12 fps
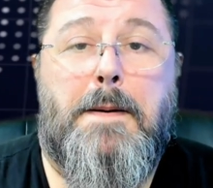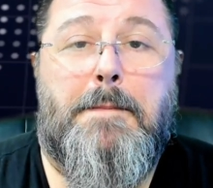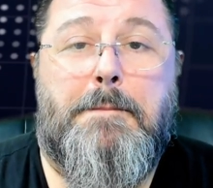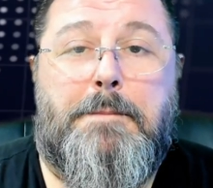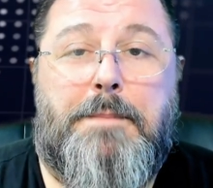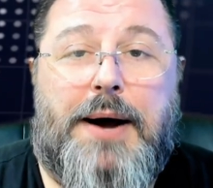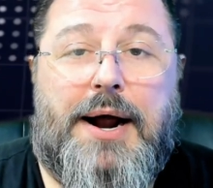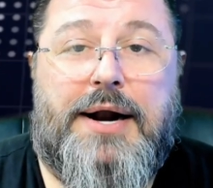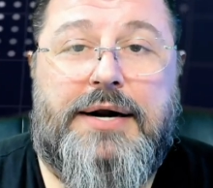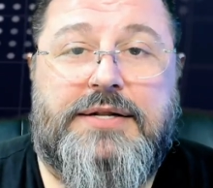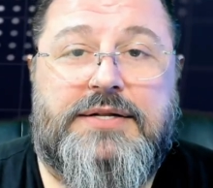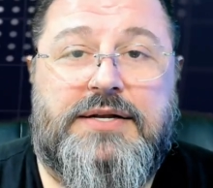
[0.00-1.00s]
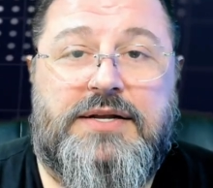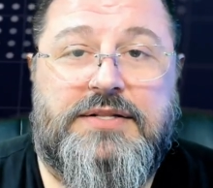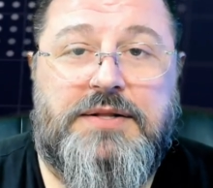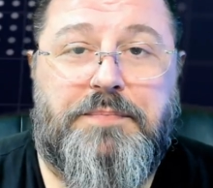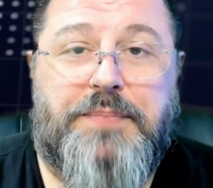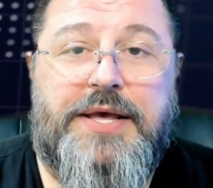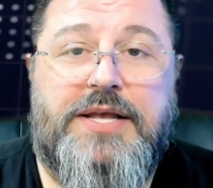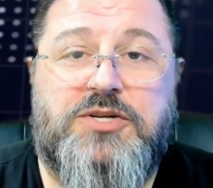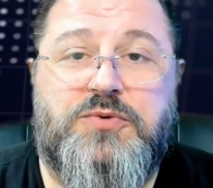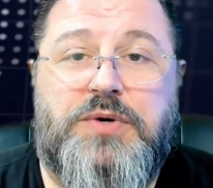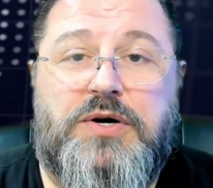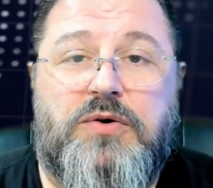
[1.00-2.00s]
part, the page
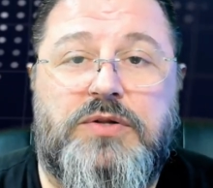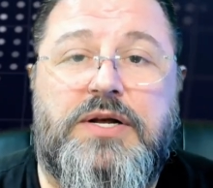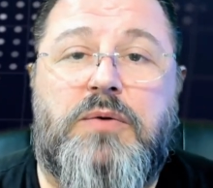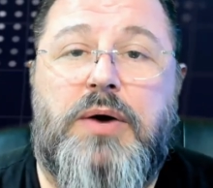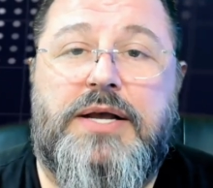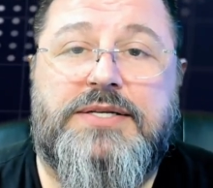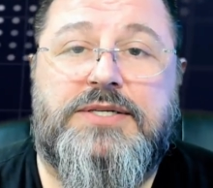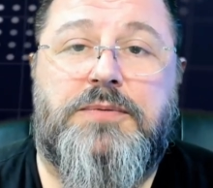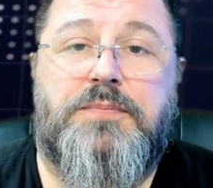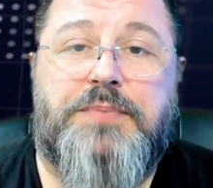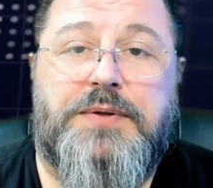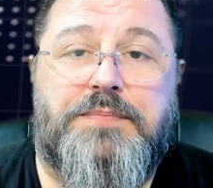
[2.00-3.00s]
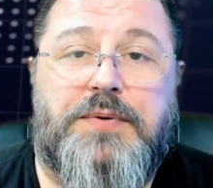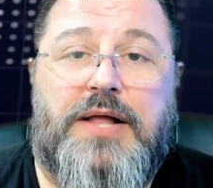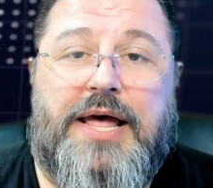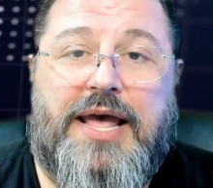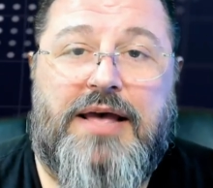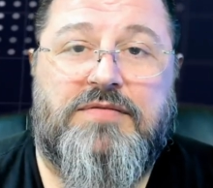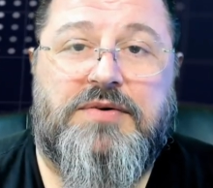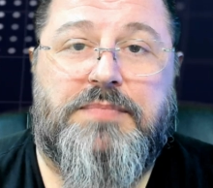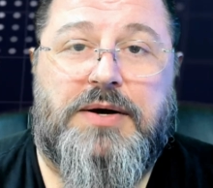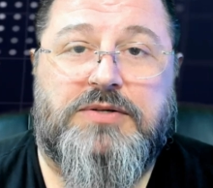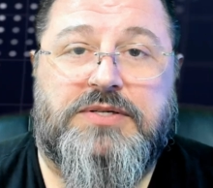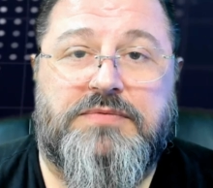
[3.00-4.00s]
where all the questions people have
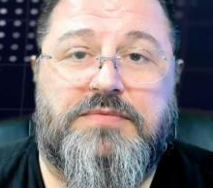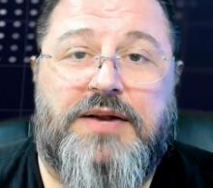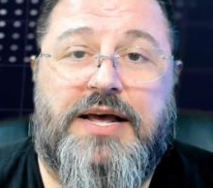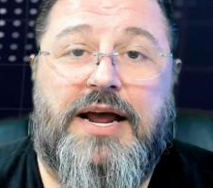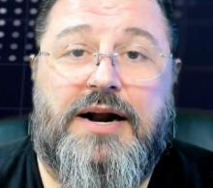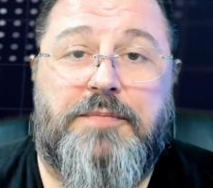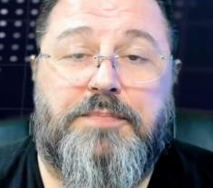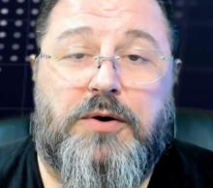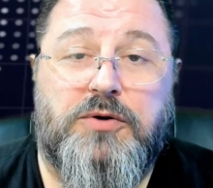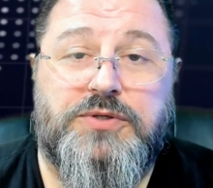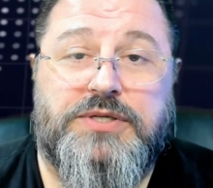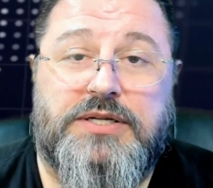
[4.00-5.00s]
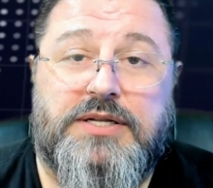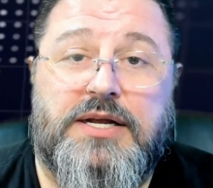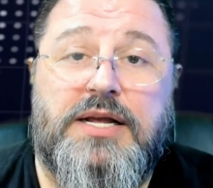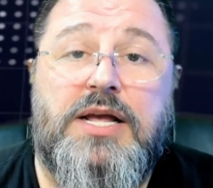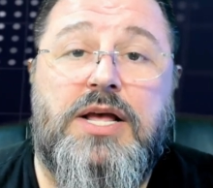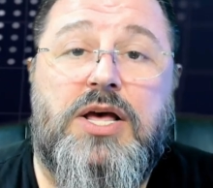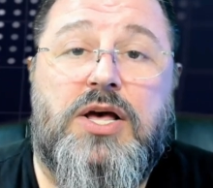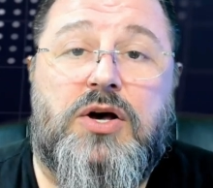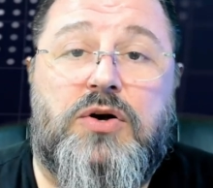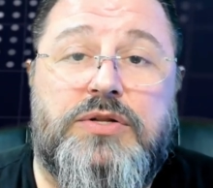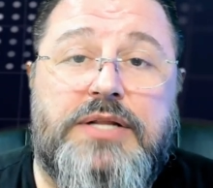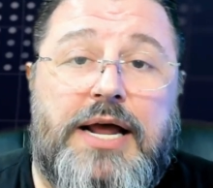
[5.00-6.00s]
about SimFly are posted.
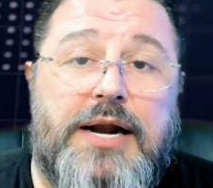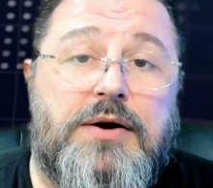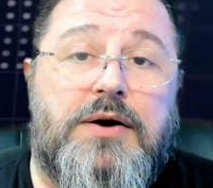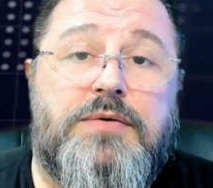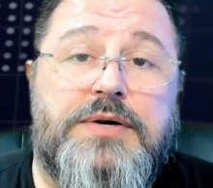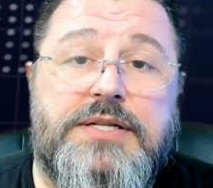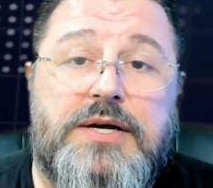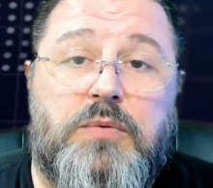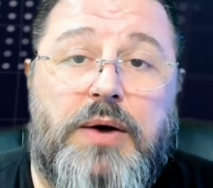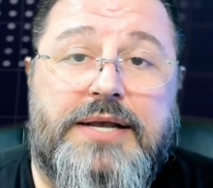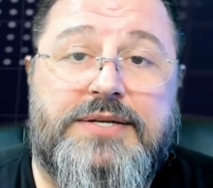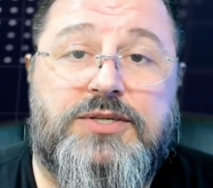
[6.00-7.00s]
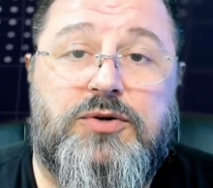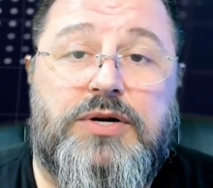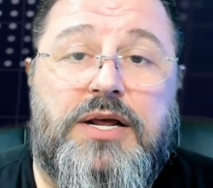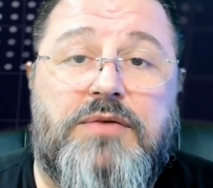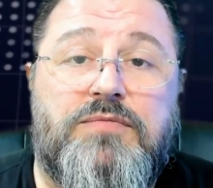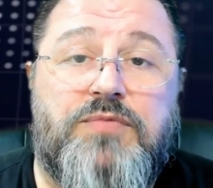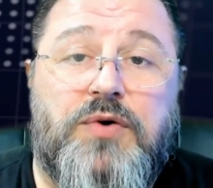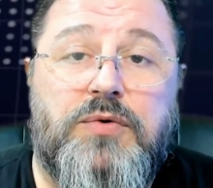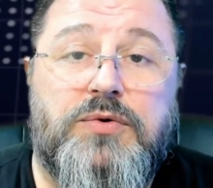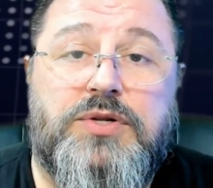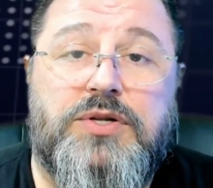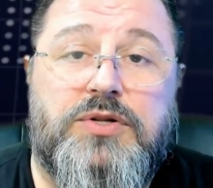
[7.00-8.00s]
Go there, read the question, and
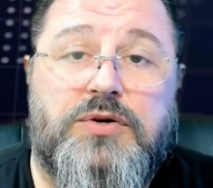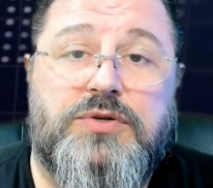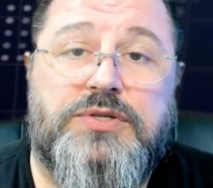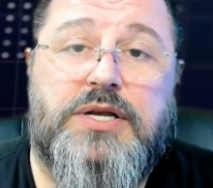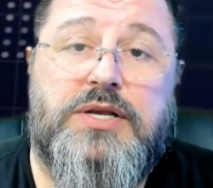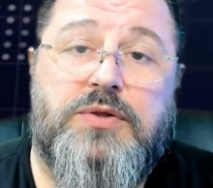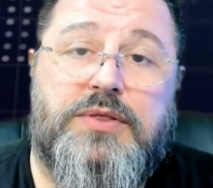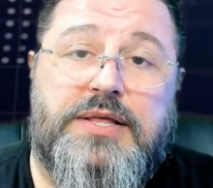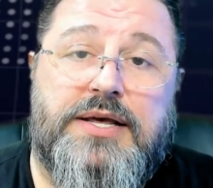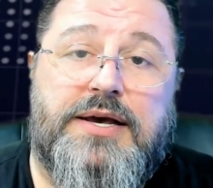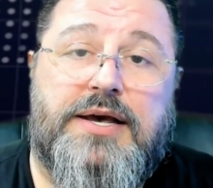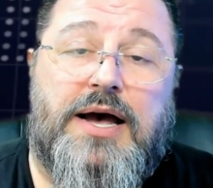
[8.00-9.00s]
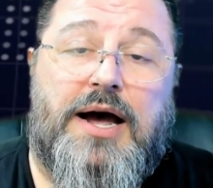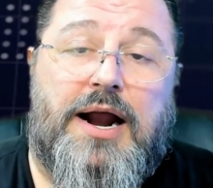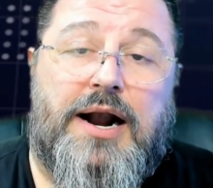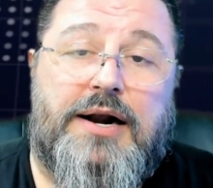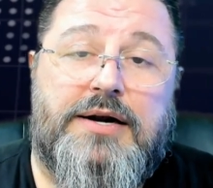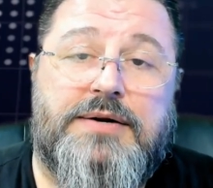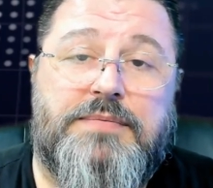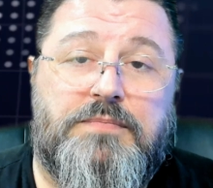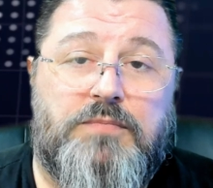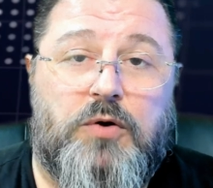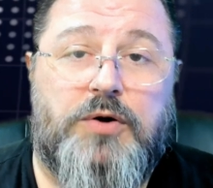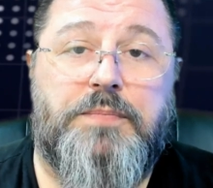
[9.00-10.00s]
vote those that you think are
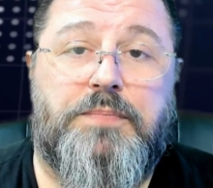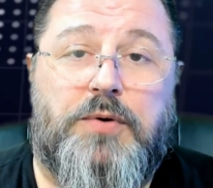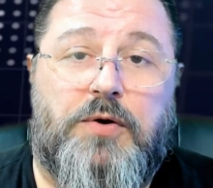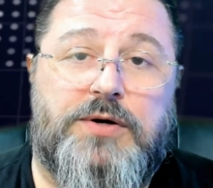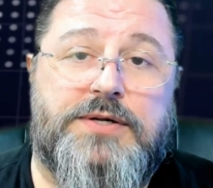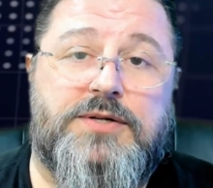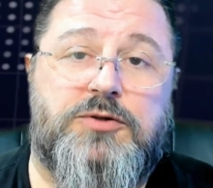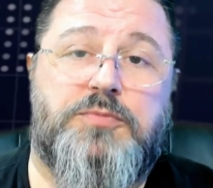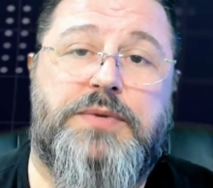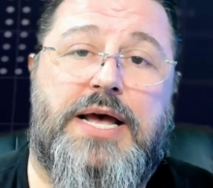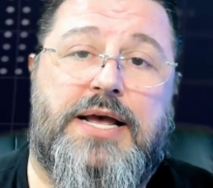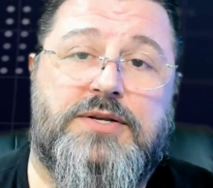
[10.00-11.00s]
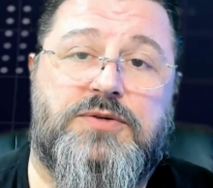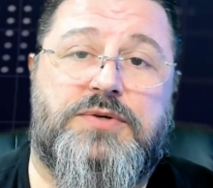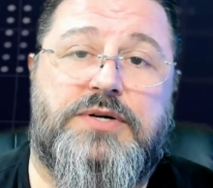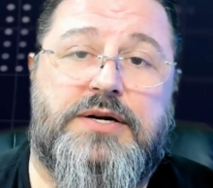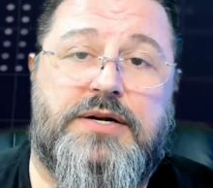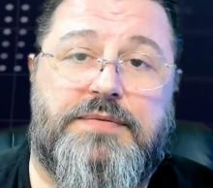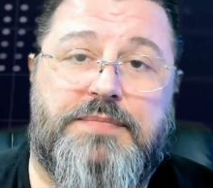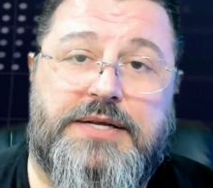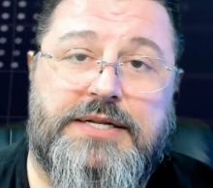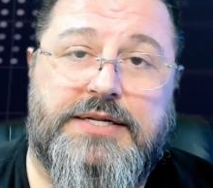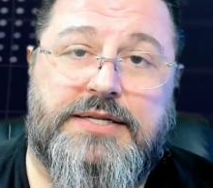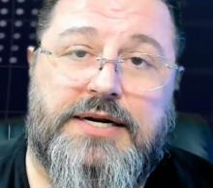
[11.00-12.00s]
more important to be answered
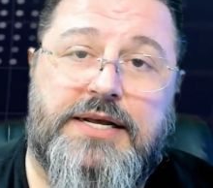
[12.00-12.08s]
immediately.